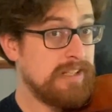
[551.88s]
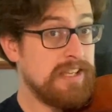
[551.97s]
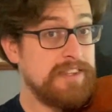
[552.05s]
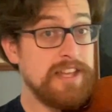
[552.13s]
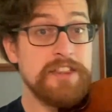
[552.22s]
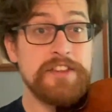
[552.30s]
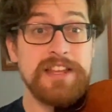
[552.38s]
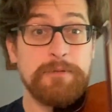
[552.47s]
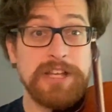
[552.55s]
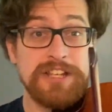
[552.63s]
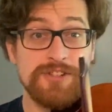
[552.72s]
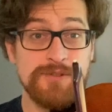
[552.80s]
The other thing
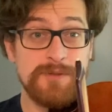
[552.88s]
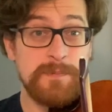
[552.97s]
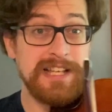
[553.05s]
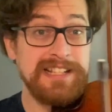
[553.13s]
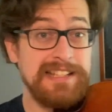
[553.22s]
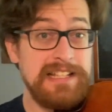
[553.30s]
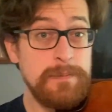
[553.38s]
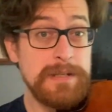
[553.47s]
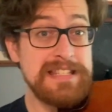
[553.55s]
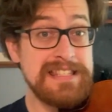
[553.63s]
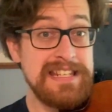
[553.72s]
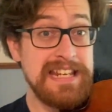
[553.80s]
we can do is be a little
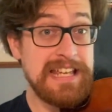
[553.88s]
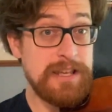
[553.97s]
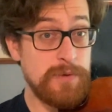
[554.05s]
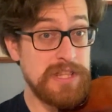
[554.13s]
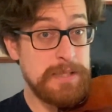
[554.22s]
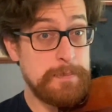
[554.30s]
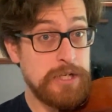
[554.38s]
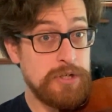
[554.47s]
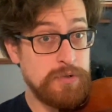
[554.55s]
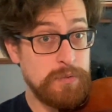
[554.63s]
bit sneaky with the bow.